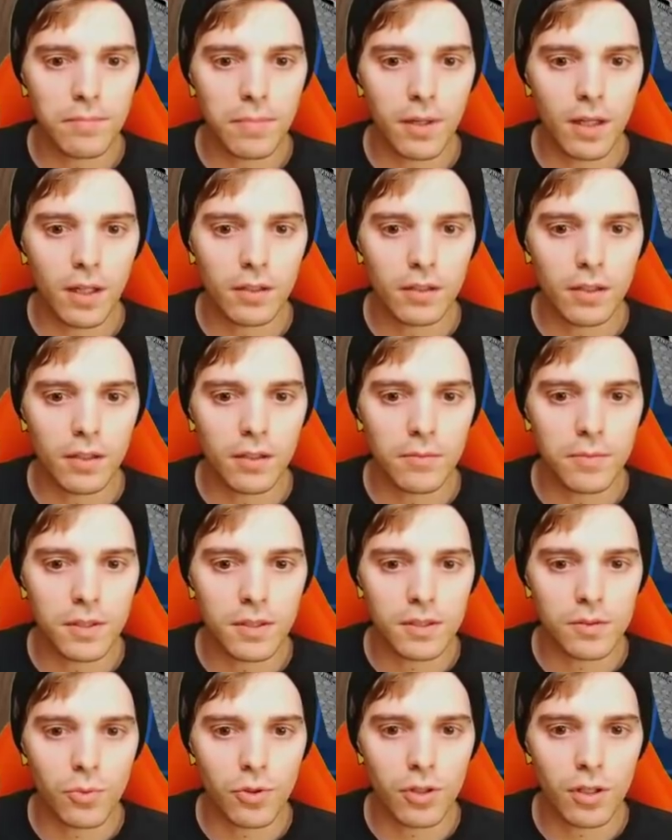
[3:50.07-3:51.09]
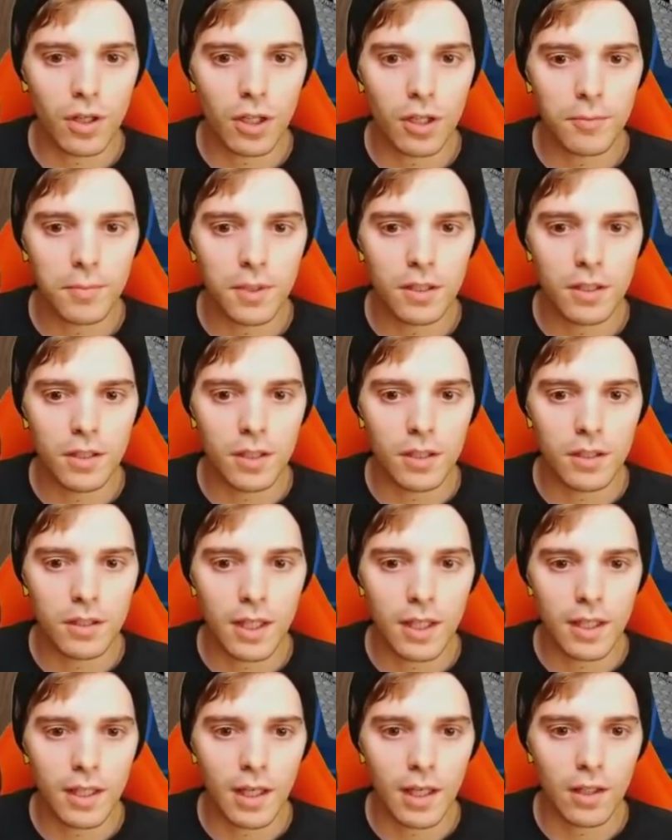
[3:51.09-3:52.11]
pile here because we're not gonna be needing
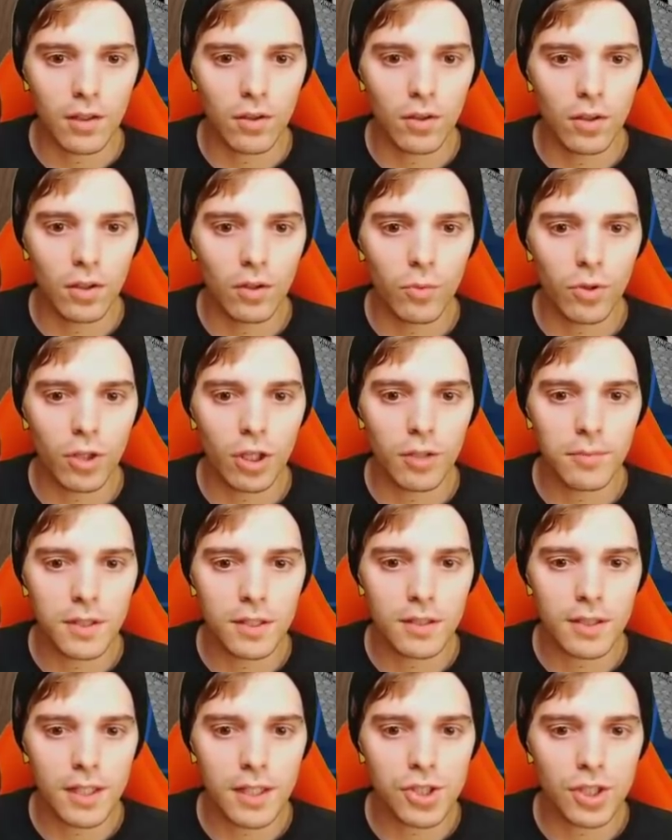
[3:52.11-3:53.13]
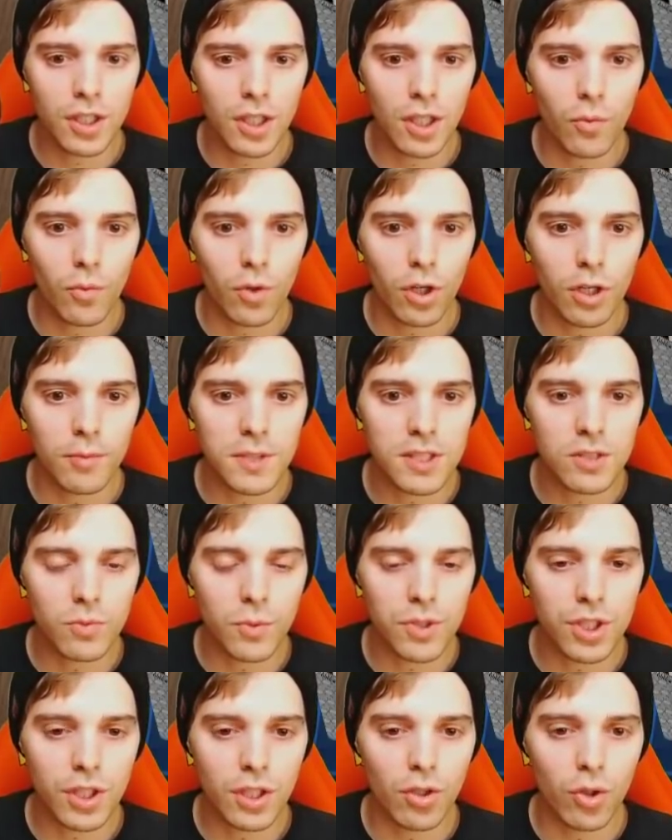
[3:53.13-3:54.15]
that at all. We're gonna be attaching here. We're gonna be
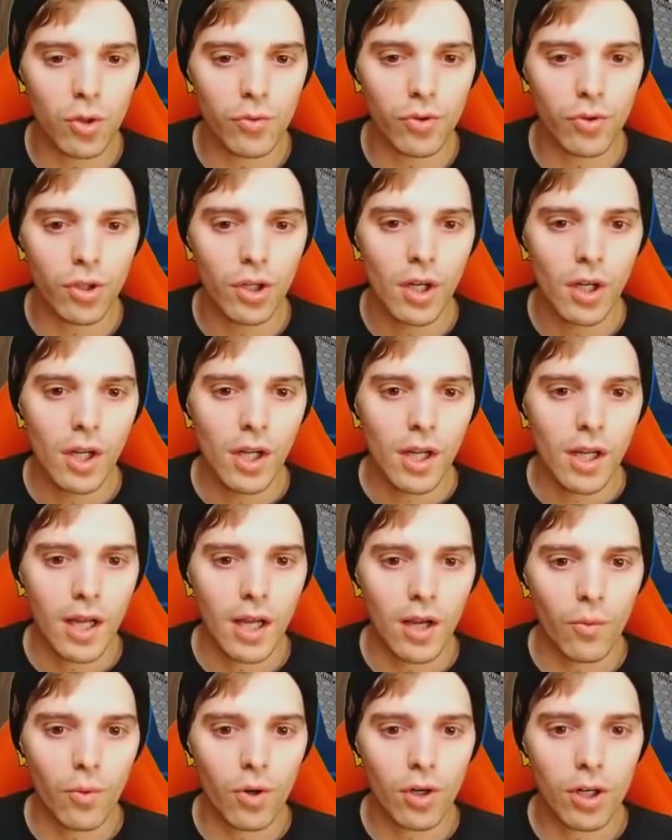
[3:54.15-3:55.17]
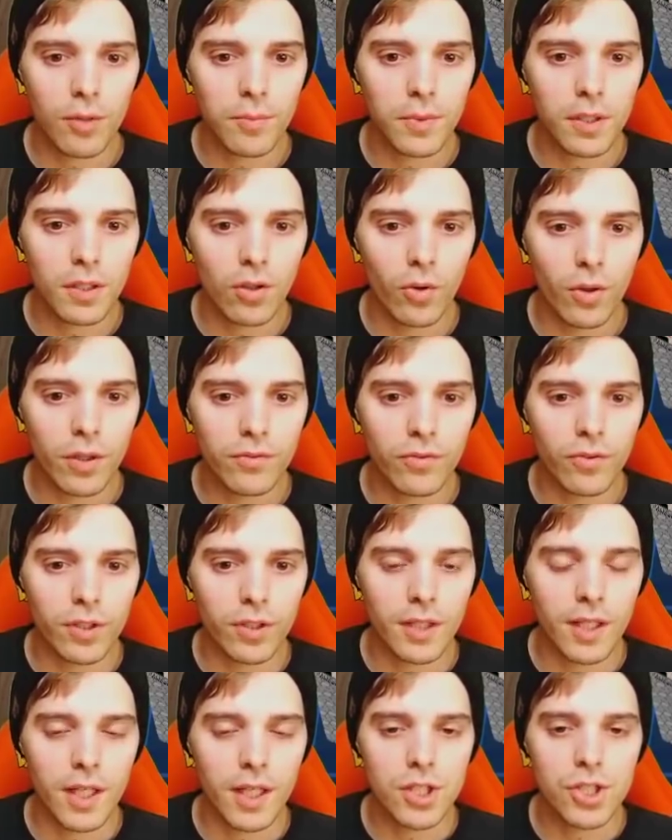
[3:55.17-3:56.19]
switching it over. And we're gonna be going for
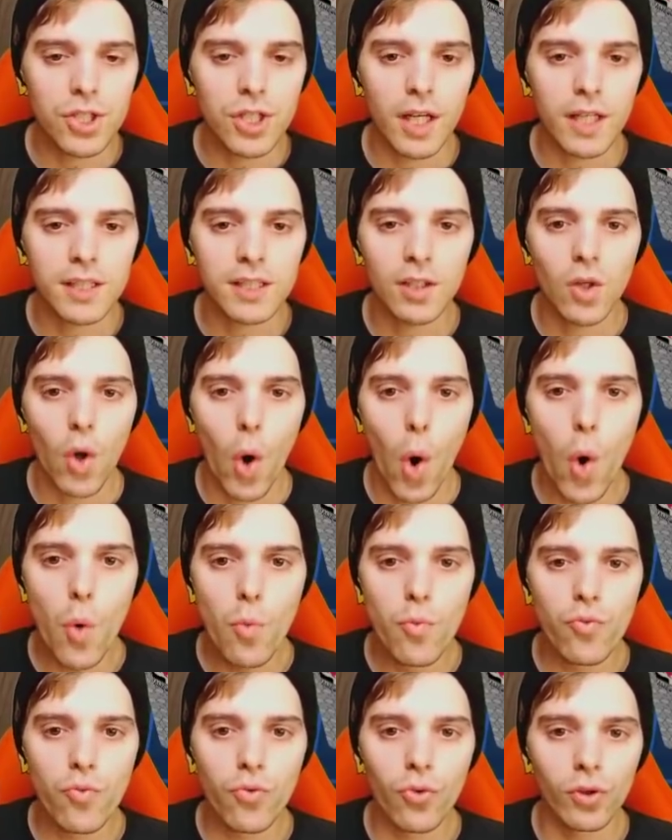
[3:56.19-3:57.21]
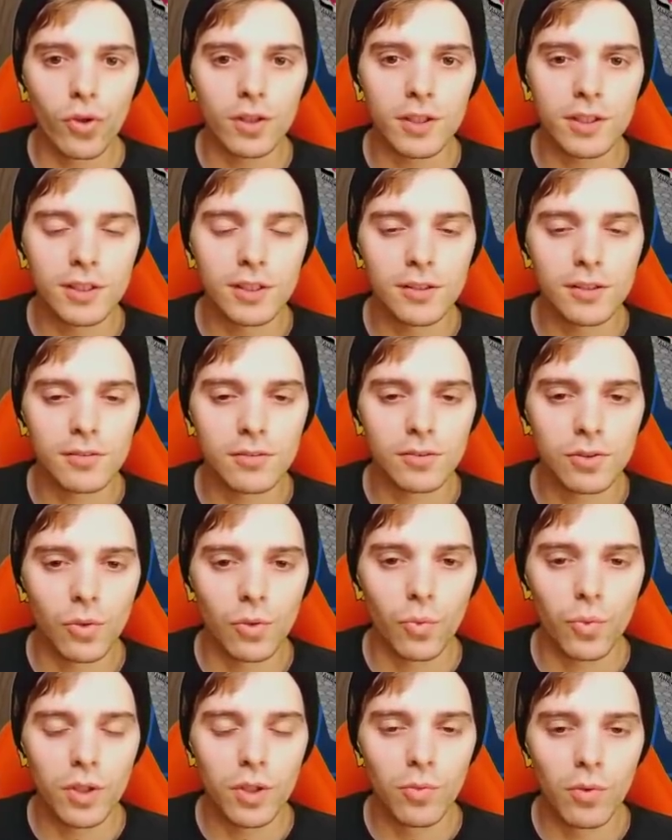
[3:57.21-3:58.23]
the Dedenne-GX. And hopefully
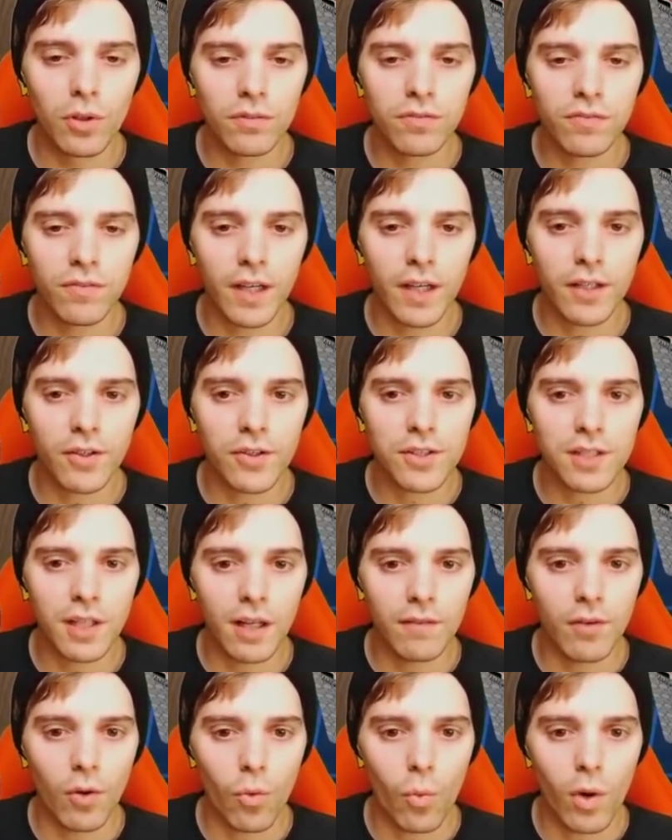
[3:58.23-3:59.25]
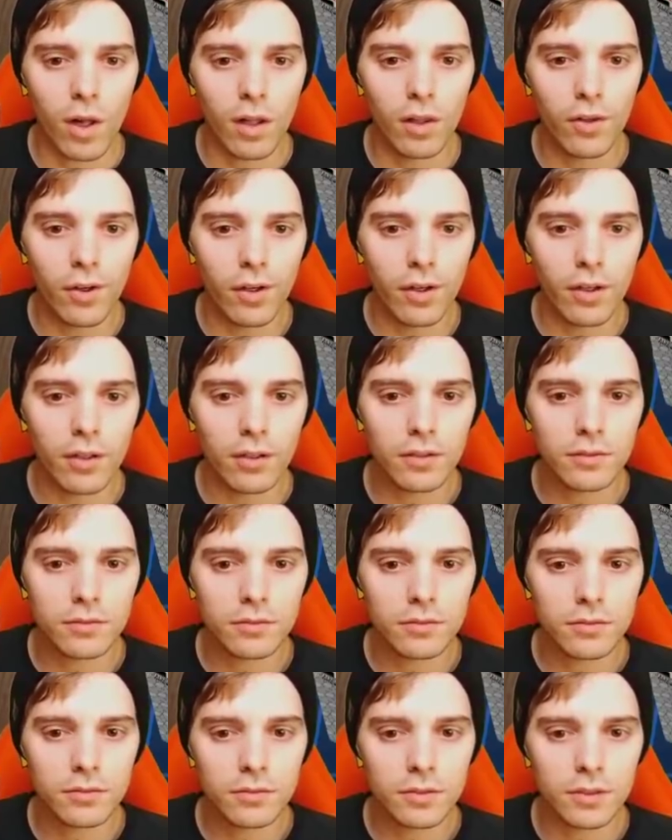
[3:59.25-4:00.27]
we will find ourselves a Welder.
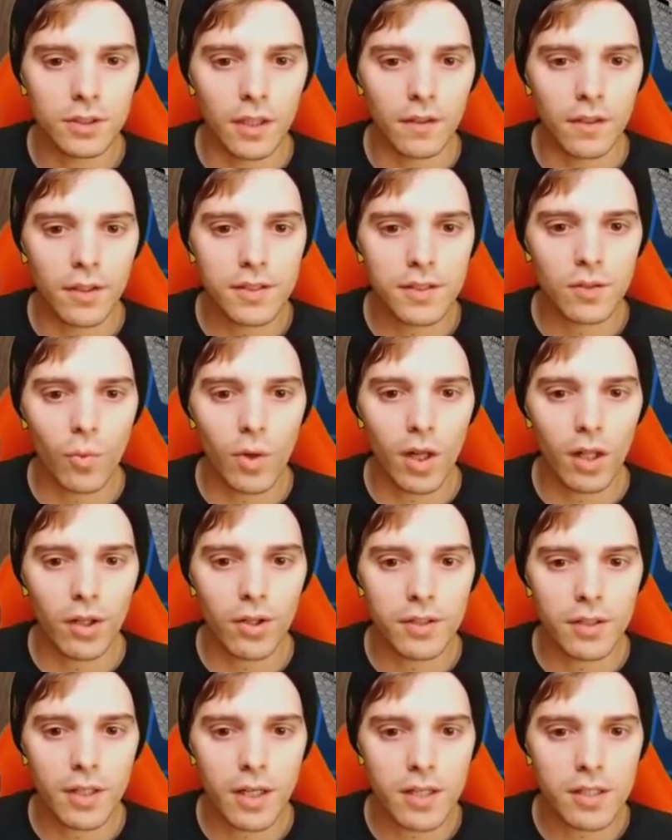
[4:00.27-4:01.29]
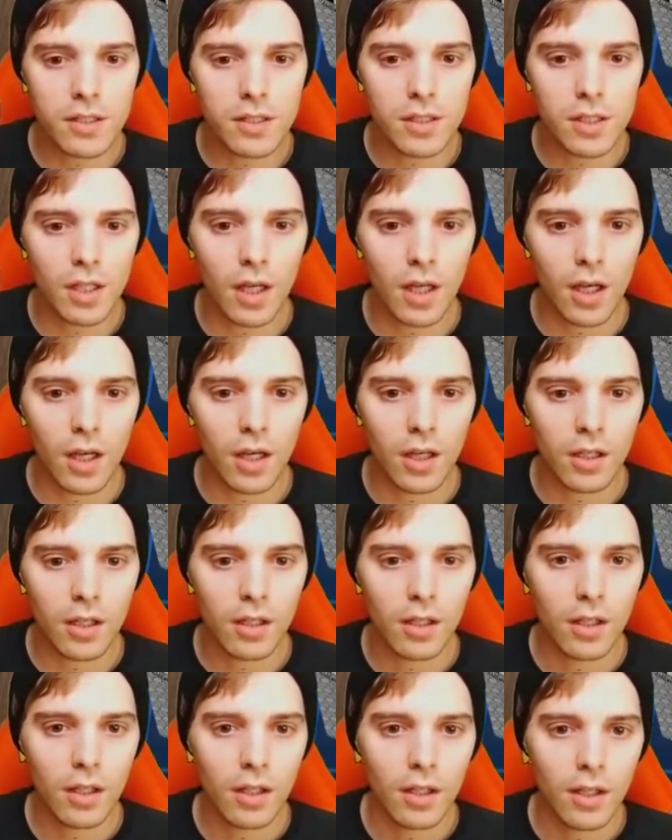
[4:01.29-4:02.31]
Yeah, there's the Welder, there's the
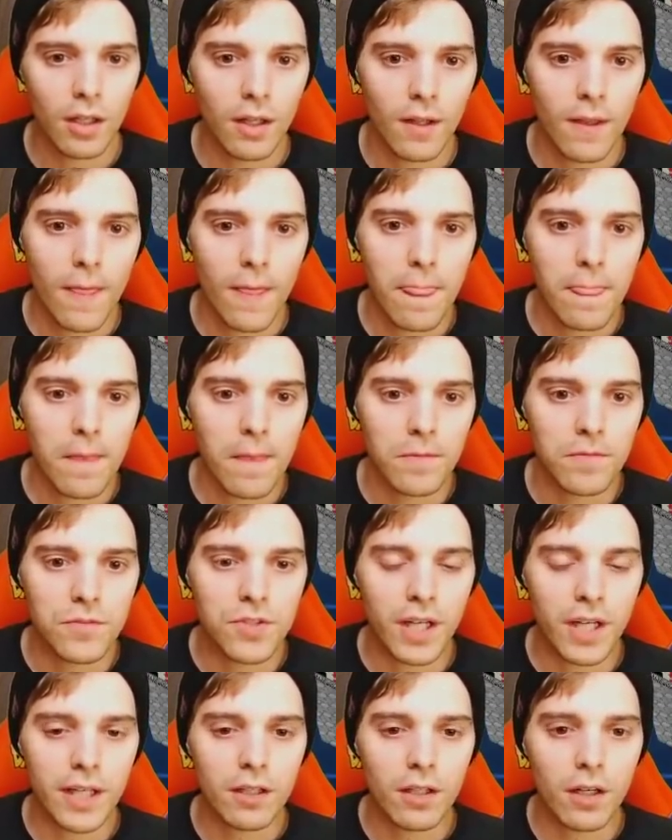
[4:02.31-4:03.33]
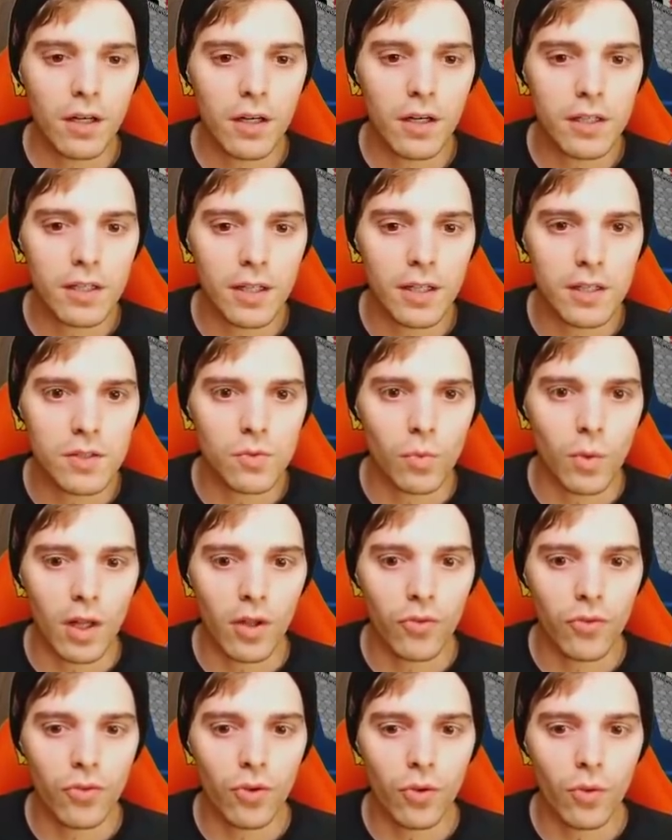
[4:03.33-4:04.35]
Giant Heart as
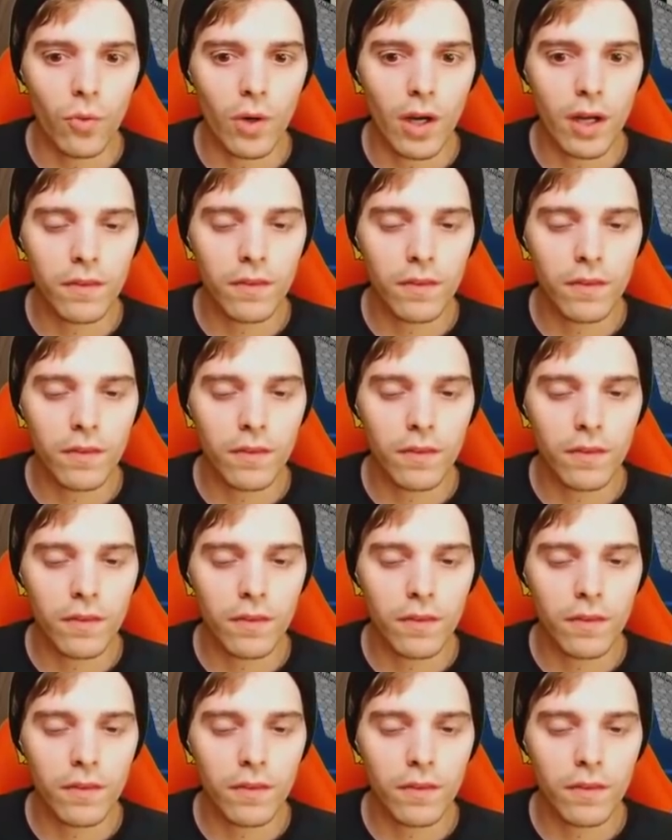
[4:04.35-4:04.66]
well. So I